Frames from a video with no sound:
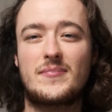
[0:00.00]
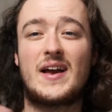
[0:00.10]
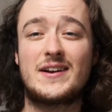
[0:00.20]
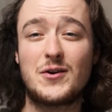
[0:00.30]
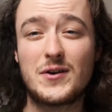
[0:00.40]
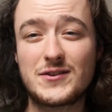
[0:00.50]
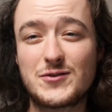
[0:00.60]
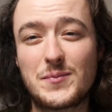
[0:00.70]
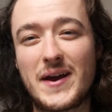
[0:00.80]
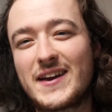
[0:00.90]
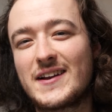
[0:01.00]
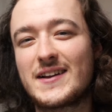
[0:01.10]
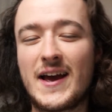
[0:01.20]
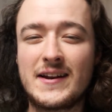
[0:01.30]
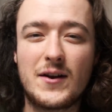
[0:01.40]
I don't want to make it
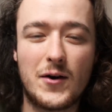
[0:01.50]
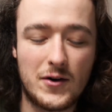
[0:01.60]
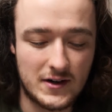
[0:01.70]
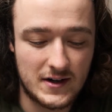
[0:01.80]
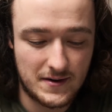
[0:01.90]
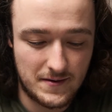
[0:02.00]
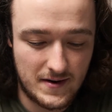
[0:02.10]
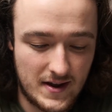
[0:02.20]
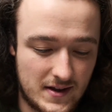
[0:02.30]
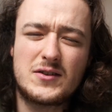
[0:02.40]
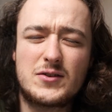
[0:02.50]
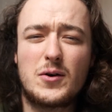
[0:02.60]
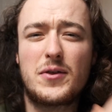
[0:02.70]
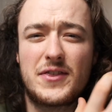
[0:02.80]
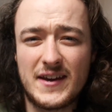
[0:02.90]
any longer.
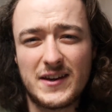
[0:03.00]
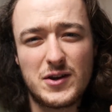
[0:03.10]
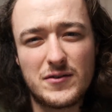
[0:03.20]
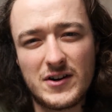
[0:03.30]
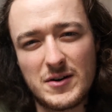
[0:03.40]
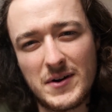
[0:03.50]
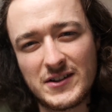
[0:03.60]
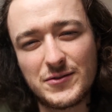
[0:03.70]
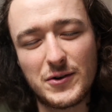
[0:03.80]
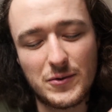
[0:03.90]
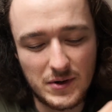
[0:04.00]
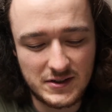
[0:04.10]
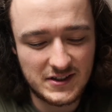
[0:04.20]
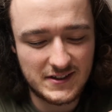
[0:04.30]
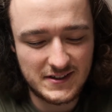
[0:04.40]
So thank you very much for
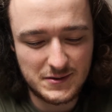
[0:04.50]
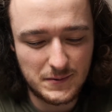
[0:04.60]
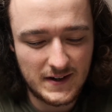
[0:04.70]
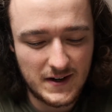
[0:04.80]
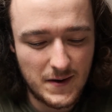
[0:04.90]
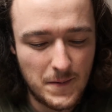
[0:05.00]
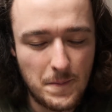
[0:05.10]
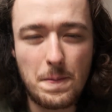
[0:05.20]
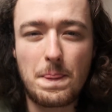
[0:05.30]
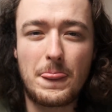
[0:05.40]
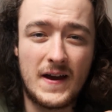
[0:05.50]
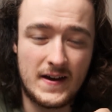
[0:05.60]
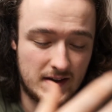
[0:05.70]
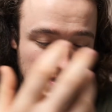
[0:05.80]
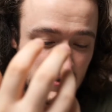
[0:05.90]
watching this video.
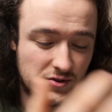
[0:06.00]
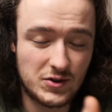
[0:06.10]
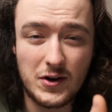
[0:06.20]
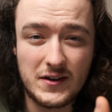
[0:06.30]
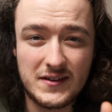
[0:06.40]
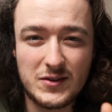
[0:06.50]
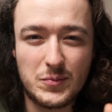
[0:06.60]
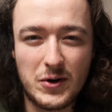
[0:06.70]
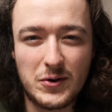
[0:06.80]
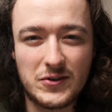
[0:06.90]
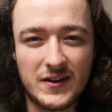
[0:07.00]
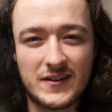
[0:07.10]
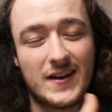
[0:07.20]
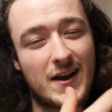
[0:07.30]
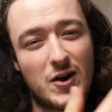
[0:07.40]
I enjoyed this
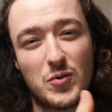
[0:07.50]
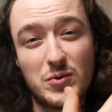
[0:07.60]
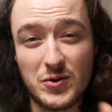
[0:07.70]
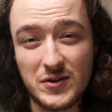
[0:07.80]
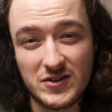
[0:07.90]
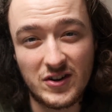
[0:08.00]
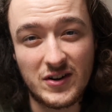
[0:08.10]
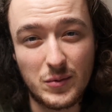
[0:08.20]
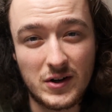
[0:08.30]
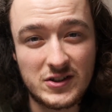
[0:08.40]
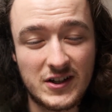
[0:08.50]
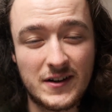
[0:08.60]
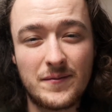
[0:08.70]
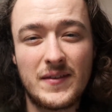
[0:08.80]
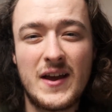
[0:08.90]
process, I hope you enjoyed watching.